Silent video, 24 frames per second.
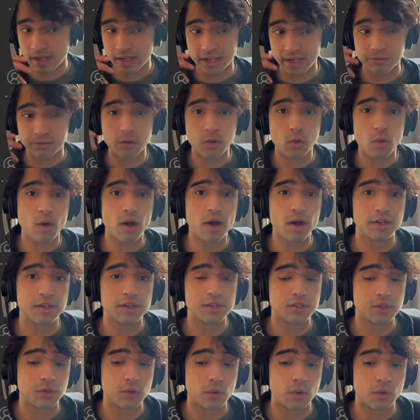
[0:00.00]
it
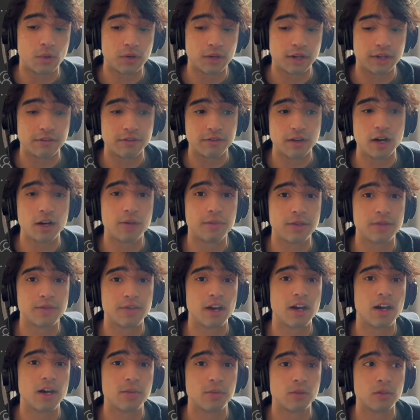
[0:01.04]
requires your environment
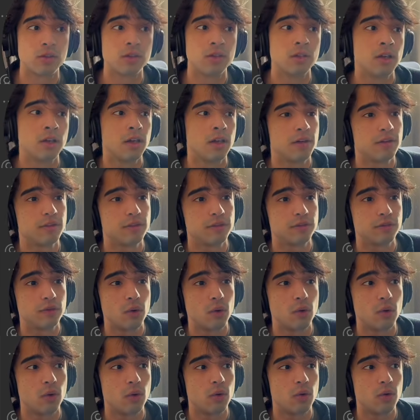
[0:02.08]
variable
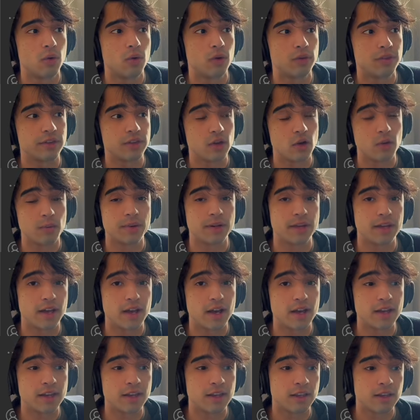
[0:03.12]
for the
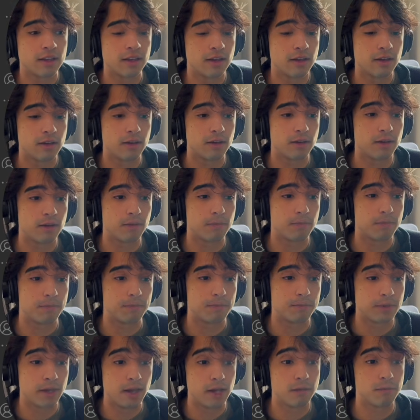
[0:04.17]
OpenAI
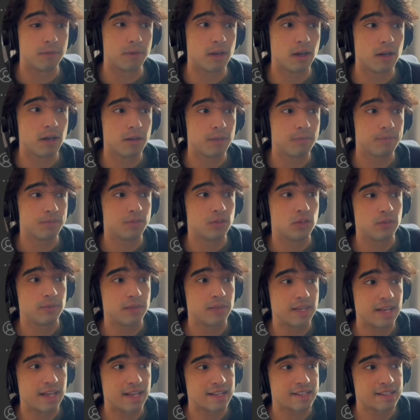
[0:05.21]
API to
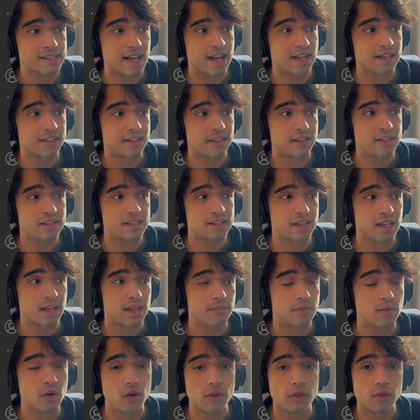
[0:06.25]
be exactly this
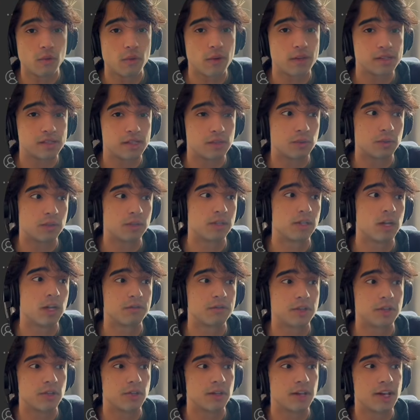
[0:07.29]
name, otherwise it will
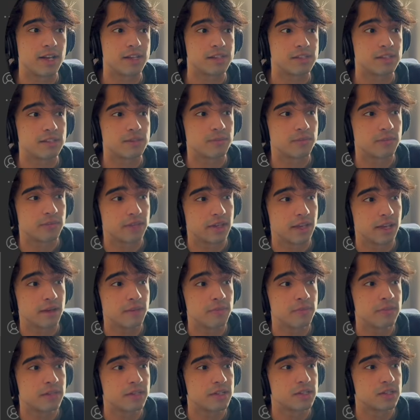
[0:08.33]
not recognize it.
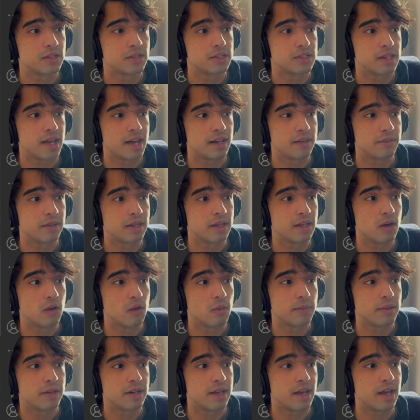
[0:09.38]
Okay, so it's got to be
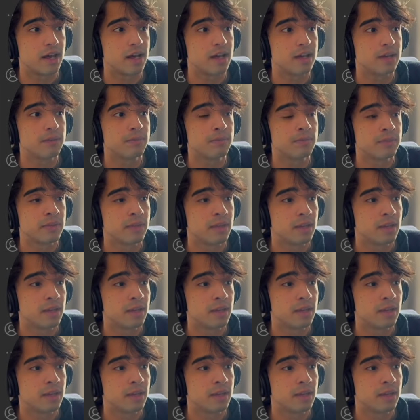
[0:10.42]
OpenAI